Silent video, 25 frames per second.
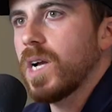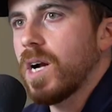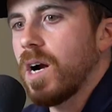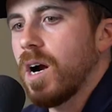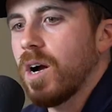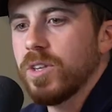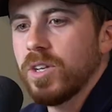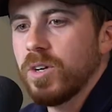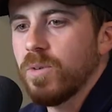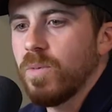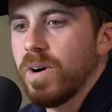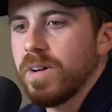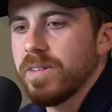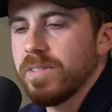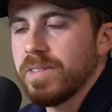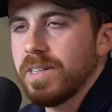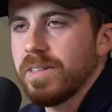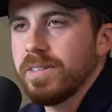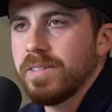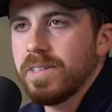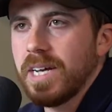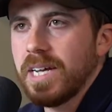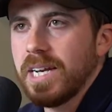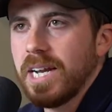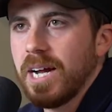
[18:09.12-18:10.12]
Are there ones
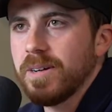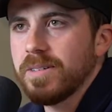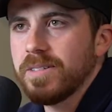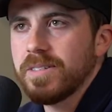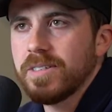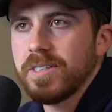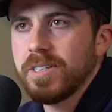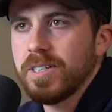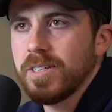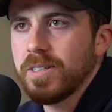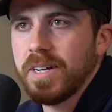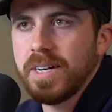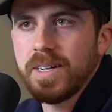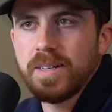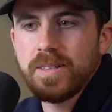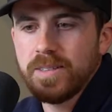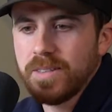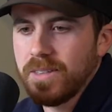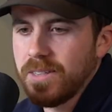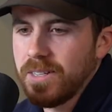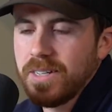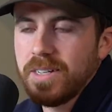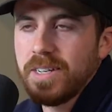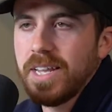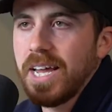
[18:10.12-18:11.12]
that stand out to you,
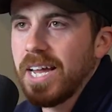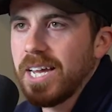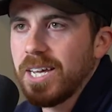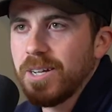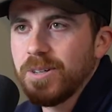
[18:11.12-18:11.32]
like the day